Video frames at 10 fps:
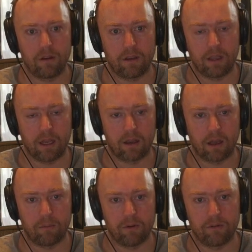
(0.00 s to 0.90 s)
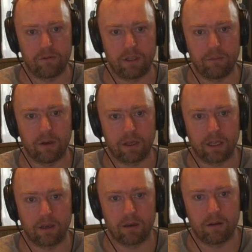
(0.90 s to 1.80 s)
get a couple of
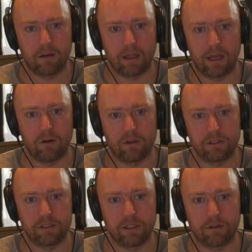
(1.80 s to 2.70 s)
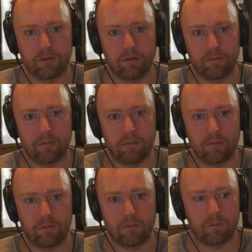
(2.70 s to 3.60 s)
debugging outlets here
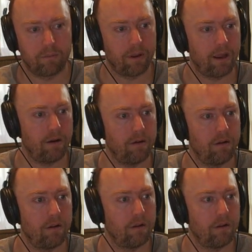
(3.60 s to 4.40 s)
prepared.